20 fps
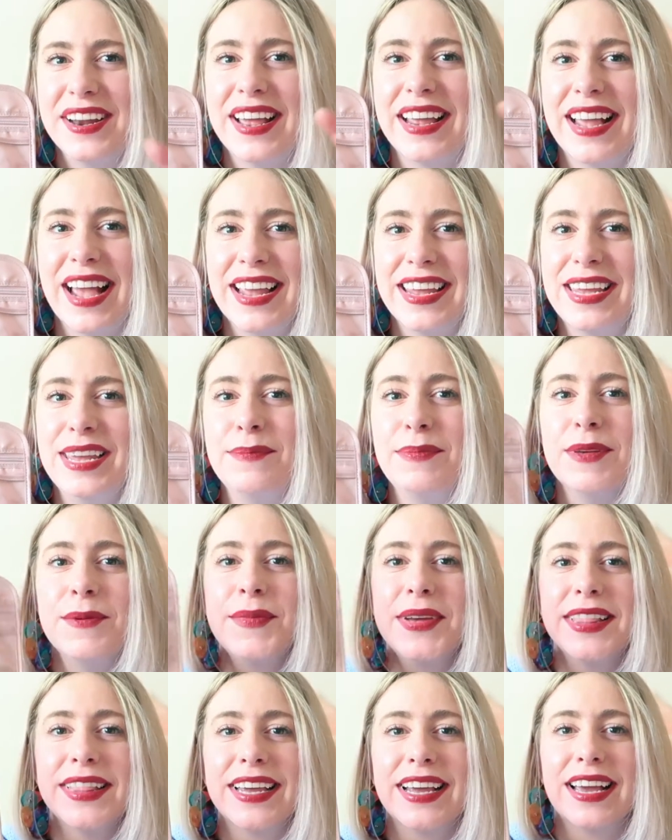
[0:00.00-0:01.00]
Like I keep them
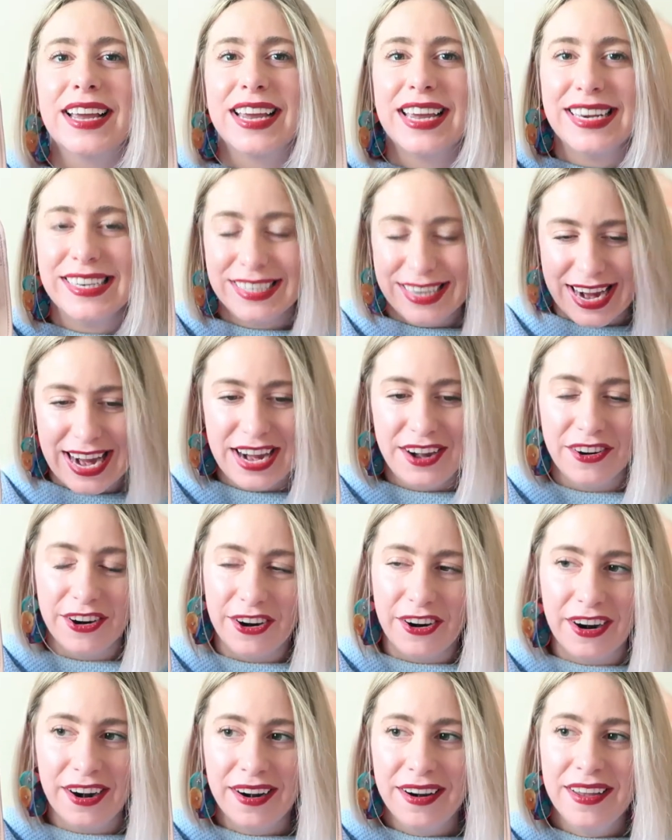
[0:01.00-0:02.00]
in like a
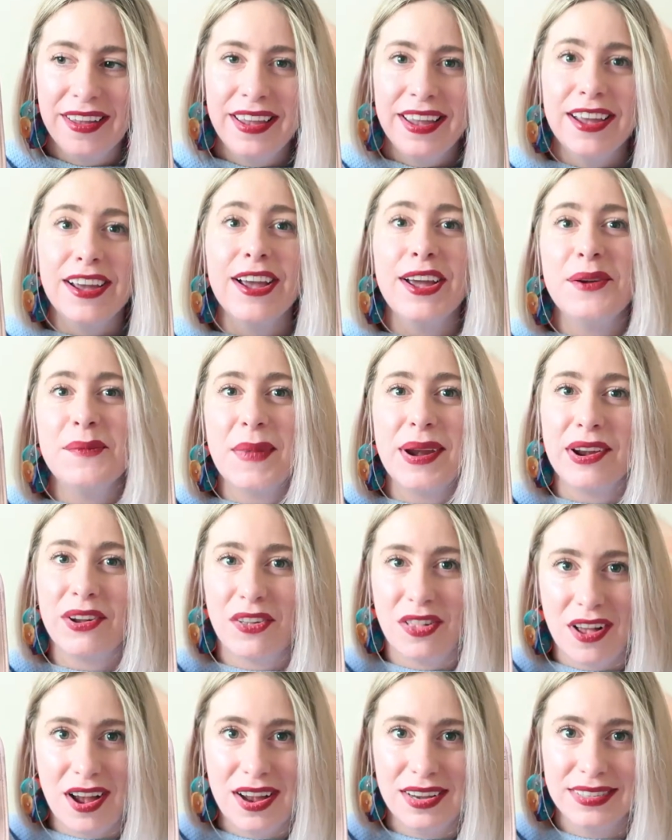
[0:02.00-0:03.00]
container in my
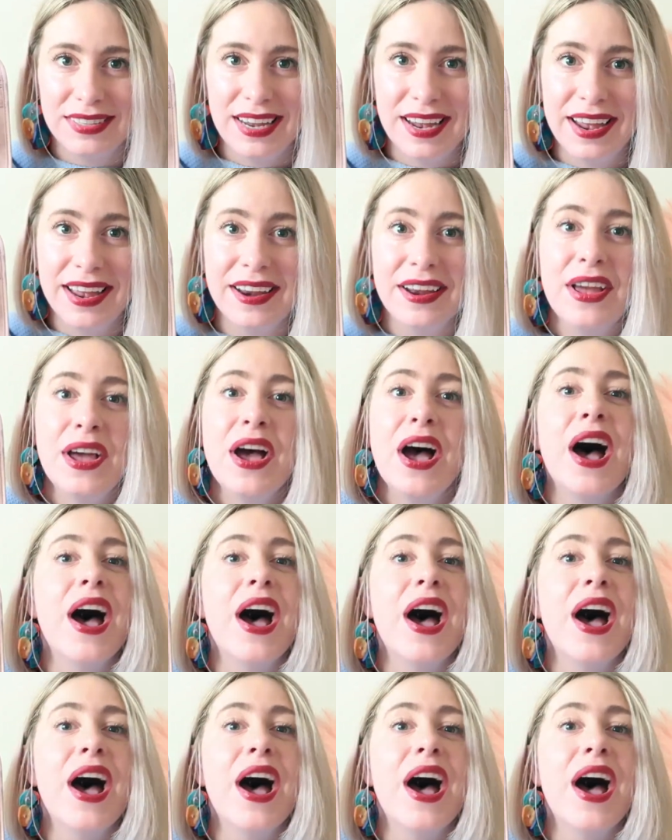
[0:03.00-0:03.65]
closet.